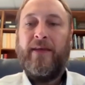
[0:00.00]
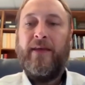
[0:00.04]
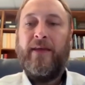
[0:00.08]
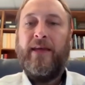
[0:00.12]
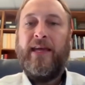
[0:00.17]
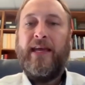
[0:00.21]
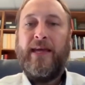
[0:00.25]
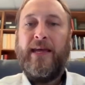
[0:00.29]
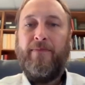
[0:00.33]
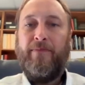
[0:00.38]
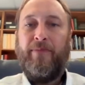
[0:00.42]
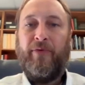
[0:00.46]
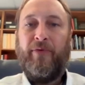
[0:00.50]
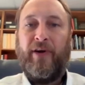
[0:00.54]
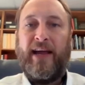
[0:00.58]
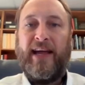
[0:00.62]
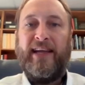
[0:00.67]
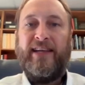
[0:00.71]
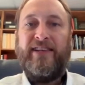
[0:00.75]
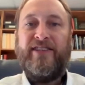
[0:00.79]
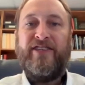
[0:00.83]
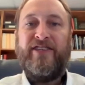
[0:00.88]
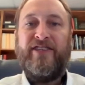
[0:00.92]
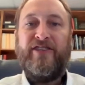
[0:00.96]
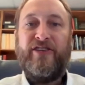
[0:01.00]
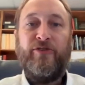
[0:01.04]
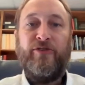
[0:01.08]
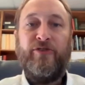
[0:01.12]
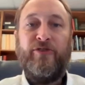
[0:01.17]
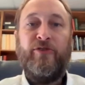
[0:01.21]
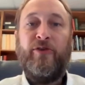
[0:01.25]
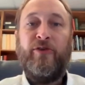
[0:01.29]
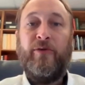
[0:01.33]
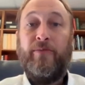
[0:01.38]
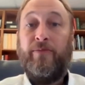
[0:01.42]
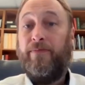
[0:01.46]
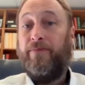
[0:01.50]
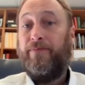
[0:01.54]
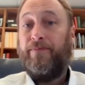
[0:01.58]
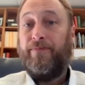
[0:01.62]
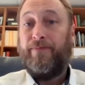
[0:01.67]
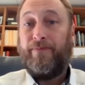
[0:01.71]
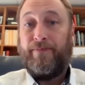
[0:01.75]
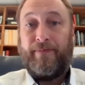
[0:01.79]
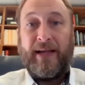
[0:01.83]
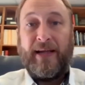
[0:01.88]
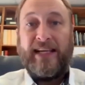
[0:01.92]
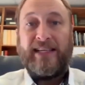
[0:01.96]
inbred to
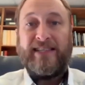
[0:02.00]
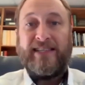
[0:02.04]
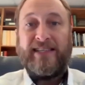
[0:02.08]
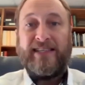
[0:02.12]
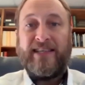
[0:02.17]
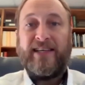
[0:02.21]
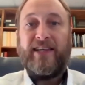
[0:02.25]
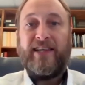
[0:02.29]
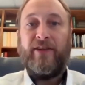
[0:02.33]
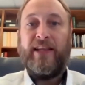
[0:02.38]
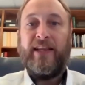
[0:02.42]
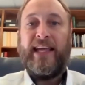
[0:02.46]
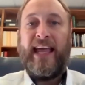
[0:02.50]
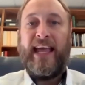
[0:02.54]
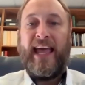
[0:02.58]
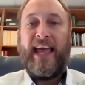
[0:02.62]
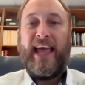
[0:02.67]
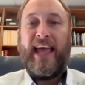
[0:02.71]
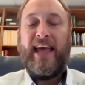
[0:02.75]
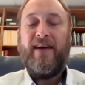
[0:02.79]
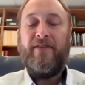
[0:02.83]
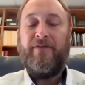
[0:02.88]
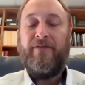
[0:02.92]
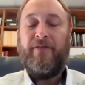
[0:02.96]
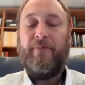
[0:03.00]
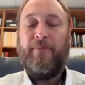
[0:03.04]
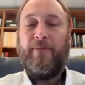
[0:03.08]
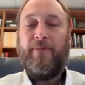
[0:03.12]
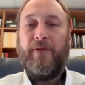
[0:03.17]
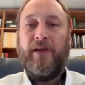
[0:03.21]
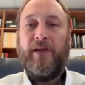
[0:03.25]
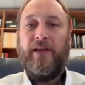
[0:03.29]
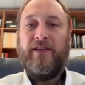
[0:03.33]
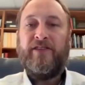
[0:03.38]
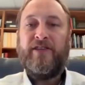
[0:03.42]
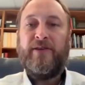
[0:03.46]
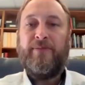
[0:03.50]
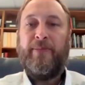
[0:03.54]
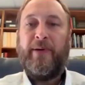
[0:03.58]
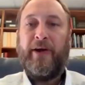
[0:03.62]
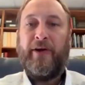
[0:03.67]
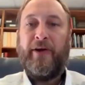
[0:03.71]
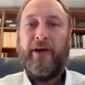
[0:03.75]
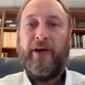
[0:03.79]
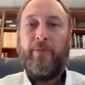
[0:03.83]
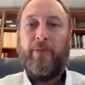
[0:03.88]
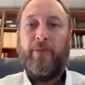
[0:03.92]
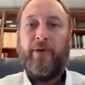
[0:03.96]
basically have superior
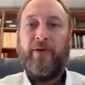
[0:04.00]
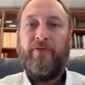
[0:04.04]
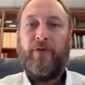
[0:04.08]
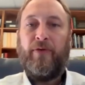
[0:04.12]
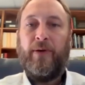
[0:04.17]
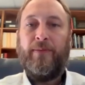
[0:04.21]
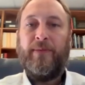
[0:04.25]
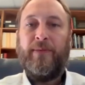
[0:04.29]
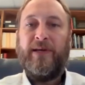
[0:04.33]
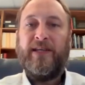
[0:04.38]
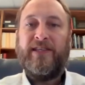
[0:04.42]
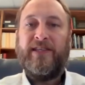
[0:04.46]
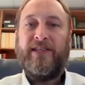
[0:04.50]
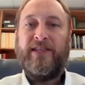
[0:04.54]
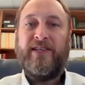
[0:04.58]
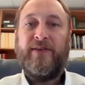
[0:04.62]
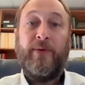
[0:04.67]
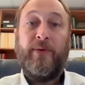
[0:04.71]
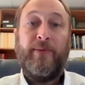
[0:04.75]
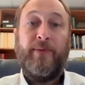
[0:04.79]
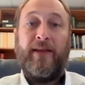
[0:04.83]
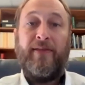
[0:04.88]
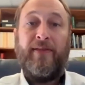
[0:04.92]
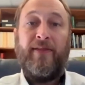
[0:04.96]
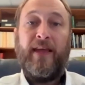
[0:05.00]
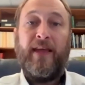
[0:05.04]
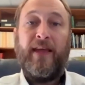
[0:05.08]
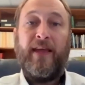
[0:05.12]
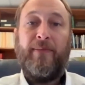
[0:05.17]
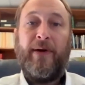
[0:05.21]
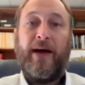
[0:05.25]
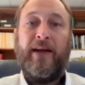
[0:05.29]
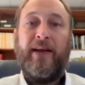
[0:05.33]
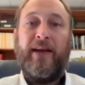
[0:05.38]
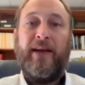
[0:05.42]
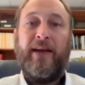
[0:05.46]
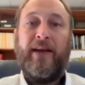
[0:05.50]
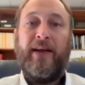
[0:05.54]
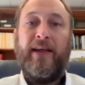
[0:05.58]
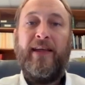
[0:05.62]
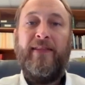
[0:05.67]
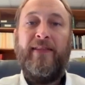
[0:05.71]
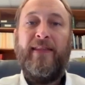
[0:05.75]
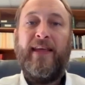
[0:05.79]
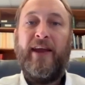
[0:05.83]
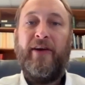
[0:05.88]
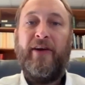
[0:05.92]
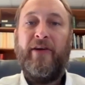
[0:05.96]
performance. And we might think about it in the
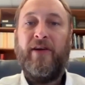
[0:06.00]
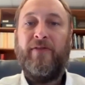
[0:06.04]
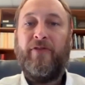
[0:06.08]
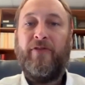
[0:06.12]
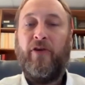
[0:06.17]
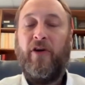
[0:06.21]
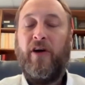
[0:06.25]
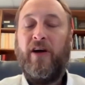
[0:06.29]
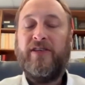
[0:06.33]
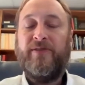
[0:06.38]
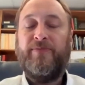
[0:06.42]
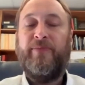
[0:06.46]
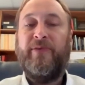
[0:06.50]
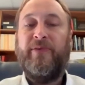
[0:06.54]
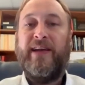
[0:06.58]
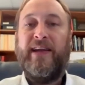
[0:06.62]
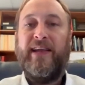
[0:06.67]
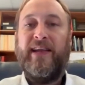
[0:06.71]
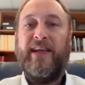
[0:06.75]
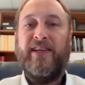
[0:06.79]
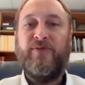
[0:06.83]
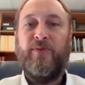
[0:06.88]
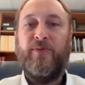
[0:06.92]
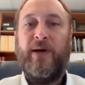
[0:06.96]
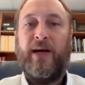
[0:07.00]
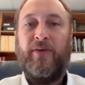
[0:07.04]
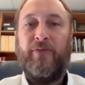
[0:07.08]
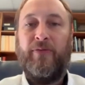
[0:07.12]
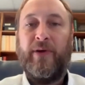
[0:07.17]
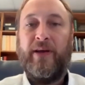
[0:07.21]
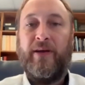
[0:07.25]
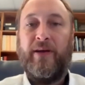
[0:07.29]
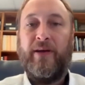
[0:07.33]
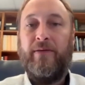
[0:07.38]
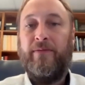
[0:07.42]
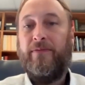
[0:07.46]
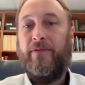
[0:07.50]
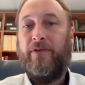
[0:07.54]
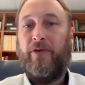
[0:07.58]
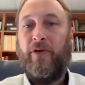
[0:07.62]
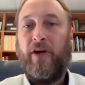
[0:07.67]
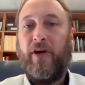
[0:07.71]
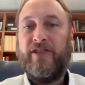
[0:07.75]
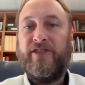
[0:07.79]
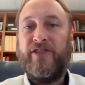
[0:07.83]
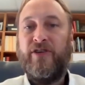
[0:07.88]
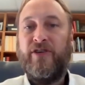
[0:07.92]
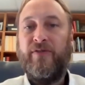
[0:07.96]
area of crossbreeding as well. If we cross
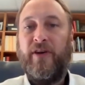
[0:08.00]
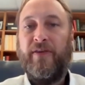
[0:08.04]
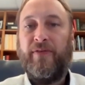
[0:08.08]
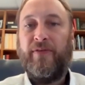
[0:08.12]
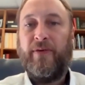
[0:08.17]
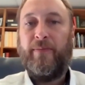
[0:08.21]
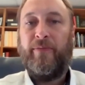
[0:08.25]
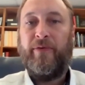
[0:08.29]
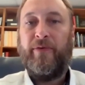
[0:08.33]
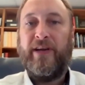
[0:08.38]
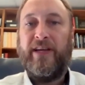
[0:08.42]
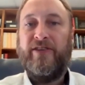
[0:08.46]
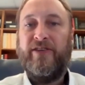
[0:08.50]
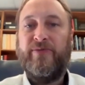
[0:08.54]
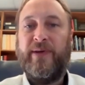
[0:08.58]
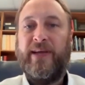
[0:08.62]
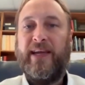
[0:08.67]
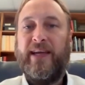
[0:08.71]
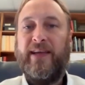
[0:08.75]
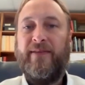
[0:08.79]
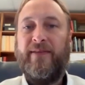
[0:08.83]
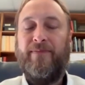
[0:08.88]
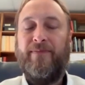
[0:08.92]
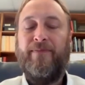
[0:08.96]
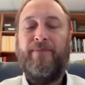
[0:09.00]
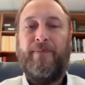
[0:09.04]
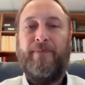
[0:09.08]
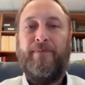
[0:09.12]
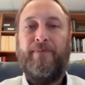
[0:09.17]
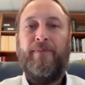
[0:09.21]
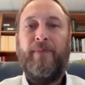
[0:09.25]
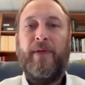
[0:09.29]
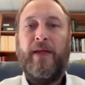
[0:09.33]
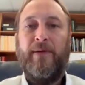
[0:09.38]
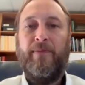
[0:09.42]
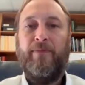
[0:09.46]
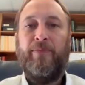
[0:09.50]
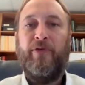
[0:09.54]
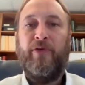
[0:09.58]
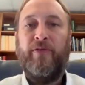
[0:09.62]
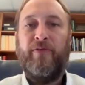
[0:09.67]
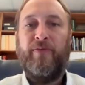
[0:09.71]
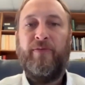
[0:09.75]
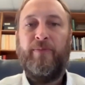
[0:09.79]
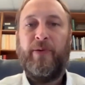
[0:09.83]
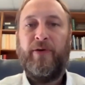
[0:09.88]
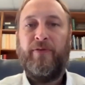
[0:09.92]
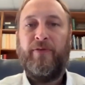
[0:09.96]
two different breeds, we get
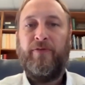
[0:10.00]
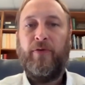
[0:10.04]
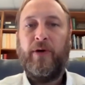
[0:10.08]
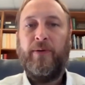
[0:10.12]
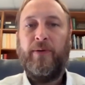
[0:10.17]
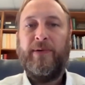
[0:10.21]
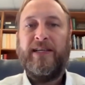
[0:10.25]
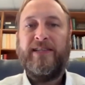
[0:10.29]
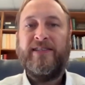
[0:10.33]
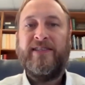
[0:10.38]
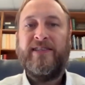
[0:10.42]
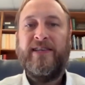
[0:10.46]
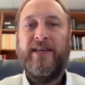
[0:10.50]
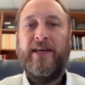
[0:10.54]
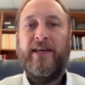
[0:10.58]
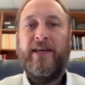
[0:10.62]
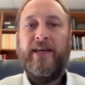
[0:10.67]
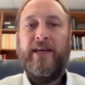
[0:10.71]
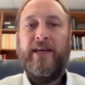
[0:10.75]
improved performance.